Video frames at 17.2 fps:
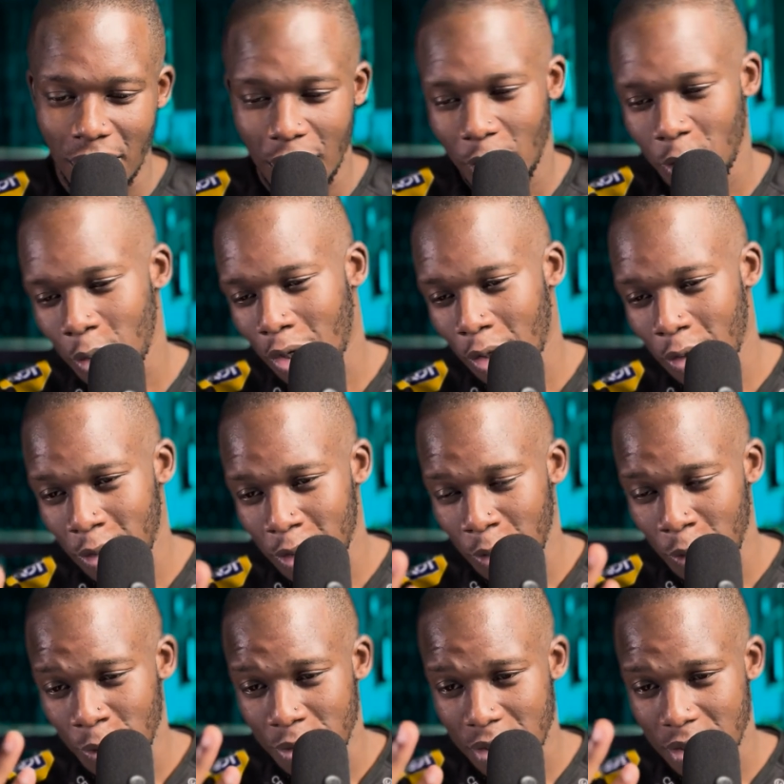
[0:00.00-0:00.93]
You cannot
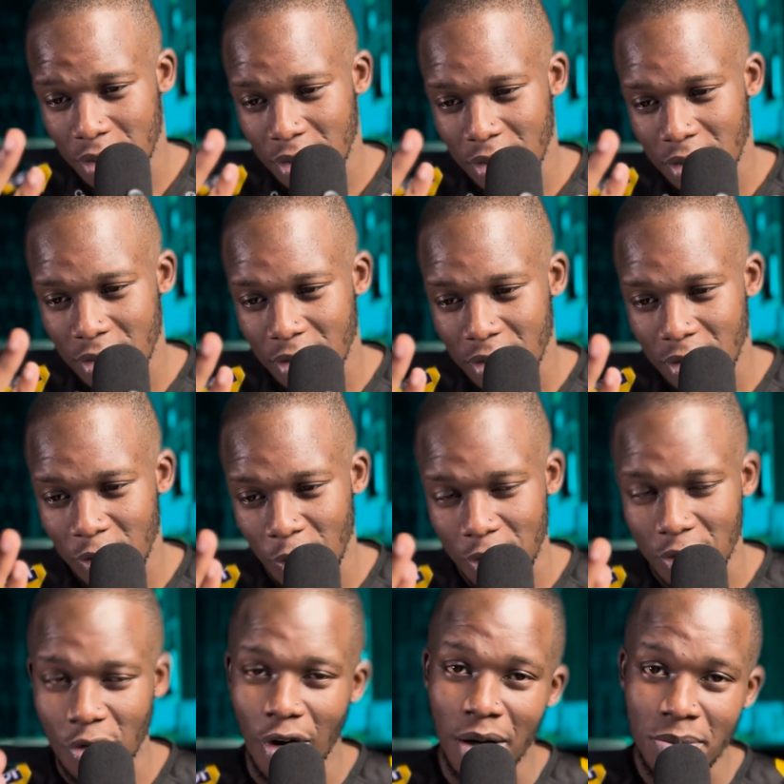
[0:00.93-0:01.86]
lose your
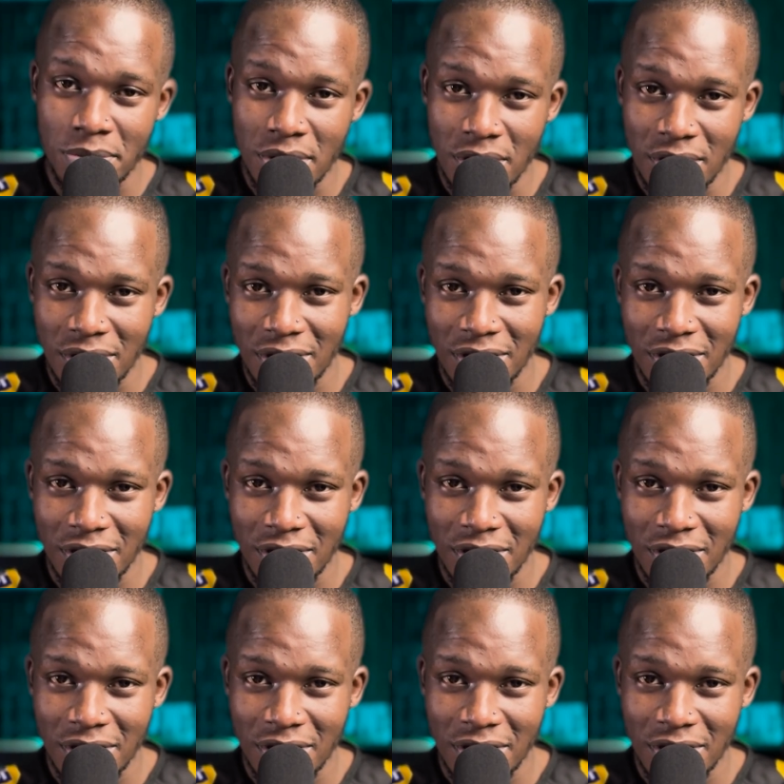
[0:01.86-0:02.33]
scrums.